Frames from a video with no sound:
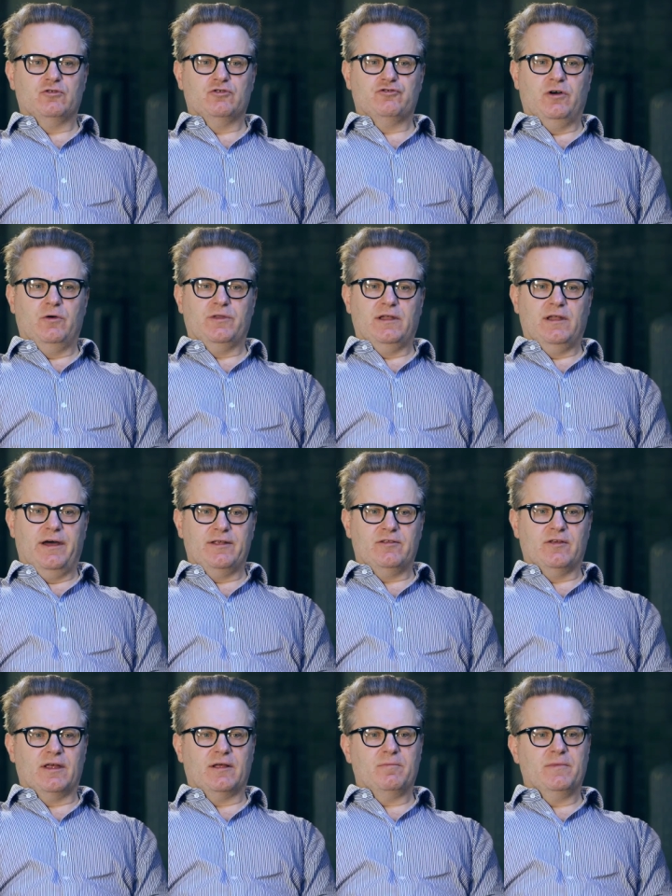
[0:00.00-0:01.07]
control the
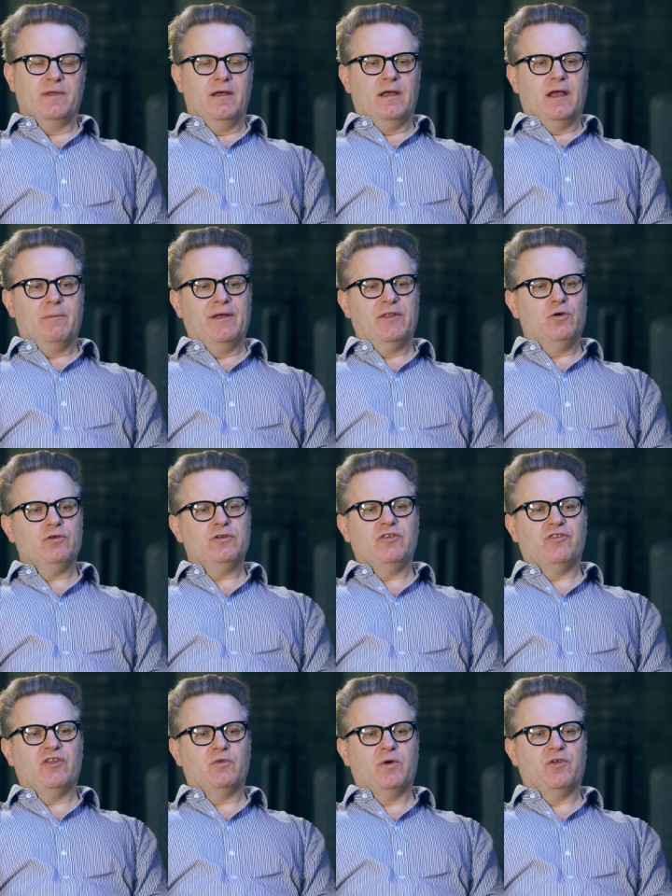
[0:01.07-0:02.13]
lighting, and where the
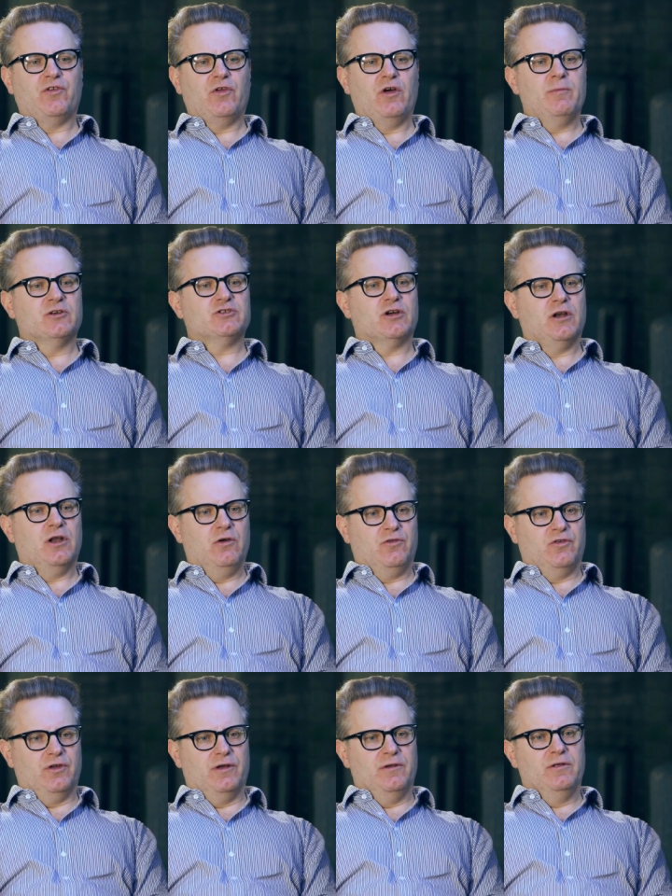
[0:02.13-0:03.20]
audiences were so much
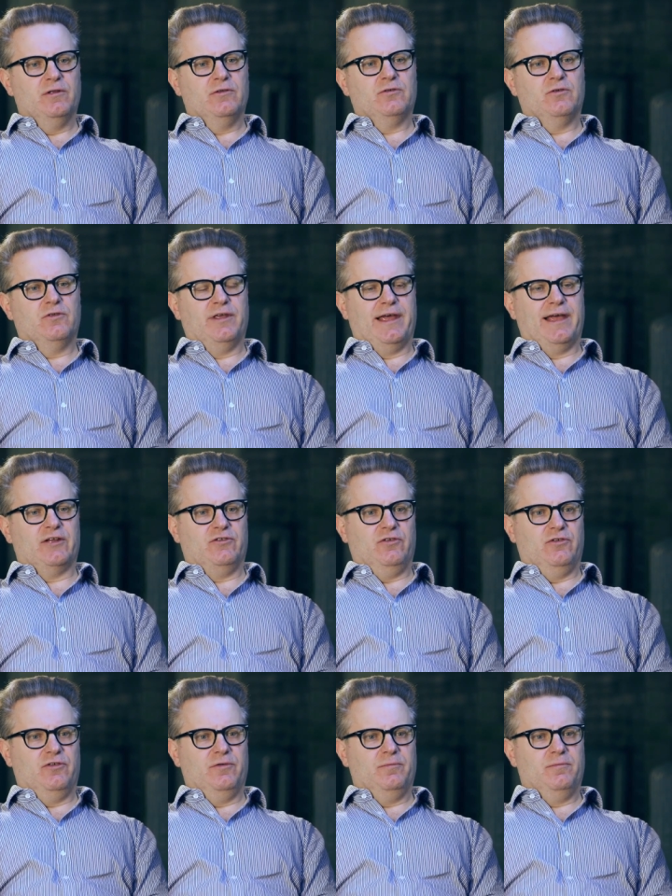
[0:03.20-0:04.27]
closer to the
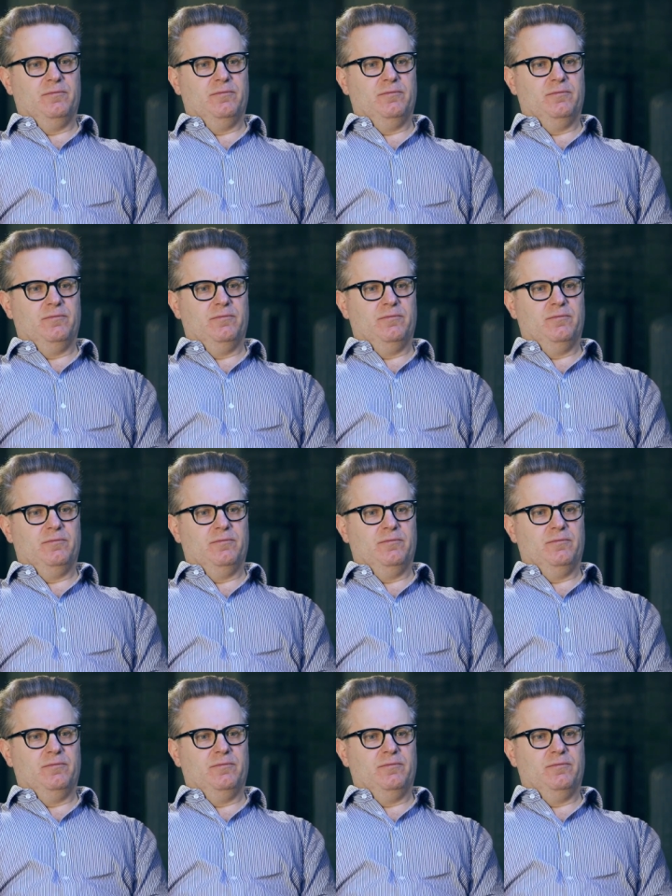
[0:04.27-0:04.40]
actors.